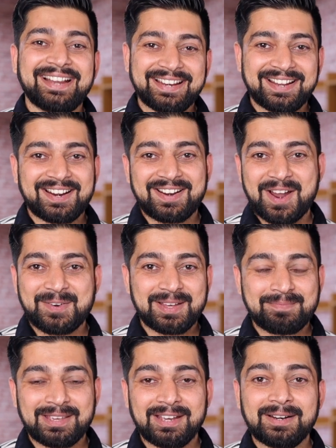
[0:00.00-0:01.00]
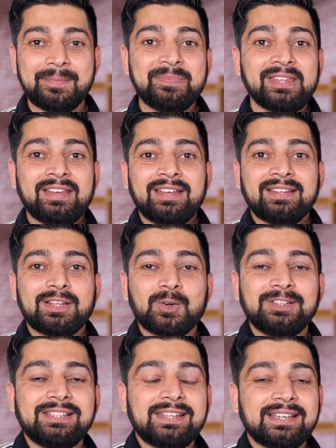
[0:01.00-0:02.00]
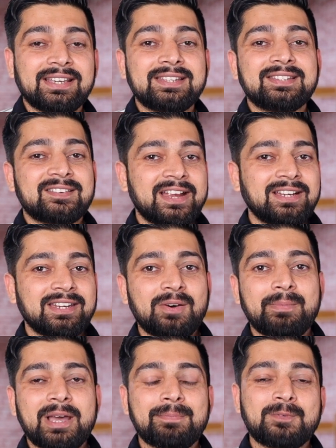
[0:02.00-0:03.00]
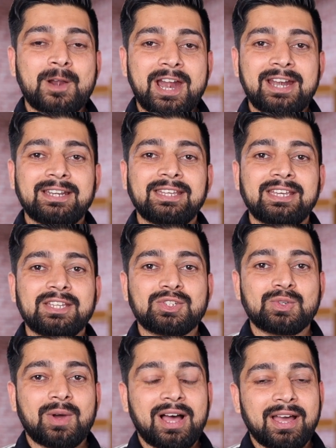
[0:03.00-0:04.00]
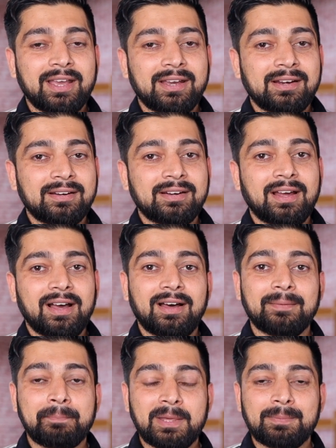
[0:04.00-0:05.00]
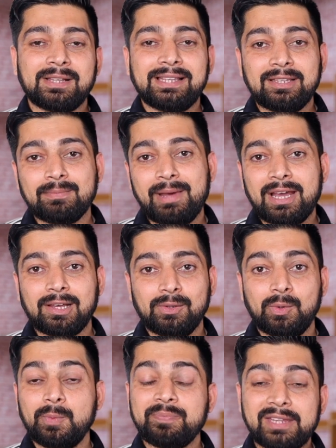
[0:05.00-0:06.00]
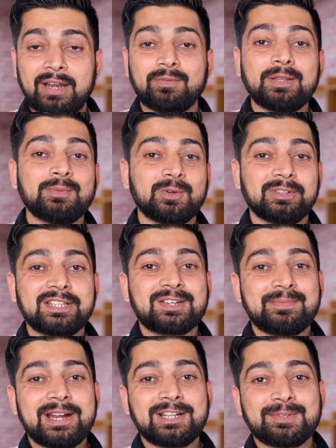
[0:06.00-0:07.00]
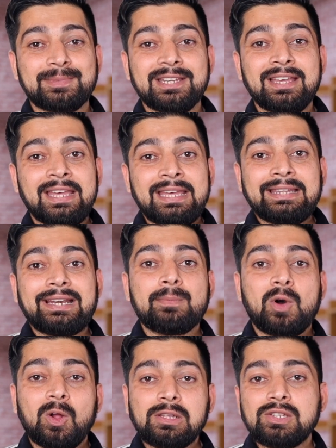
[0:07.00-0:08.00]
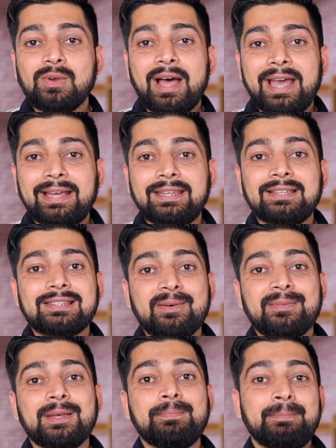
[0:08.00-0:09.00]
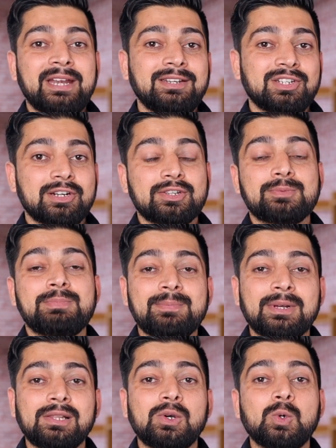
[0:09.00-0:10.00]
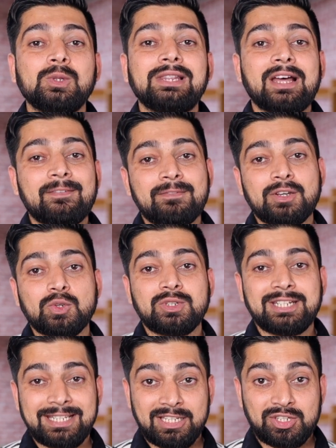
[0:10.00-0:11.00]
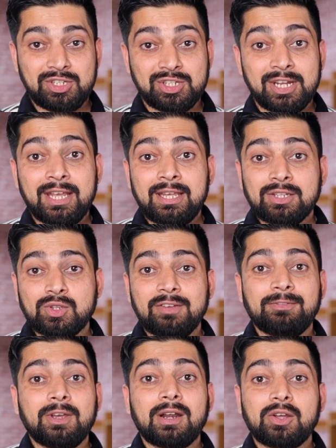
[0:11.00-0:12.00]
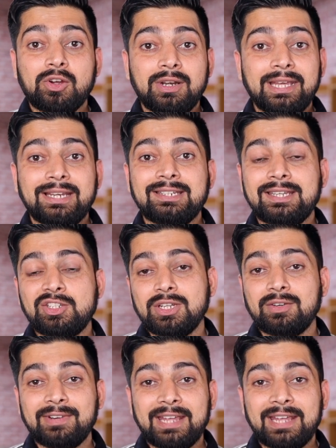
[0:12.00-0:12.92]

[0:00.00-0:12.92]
that are around up here. The only thing is, right now my priority is to hire uh, people in Bangalore. And one more, this reminds me that I'm also hiring some of the mentors, people who love to teach. So if you are good in teaching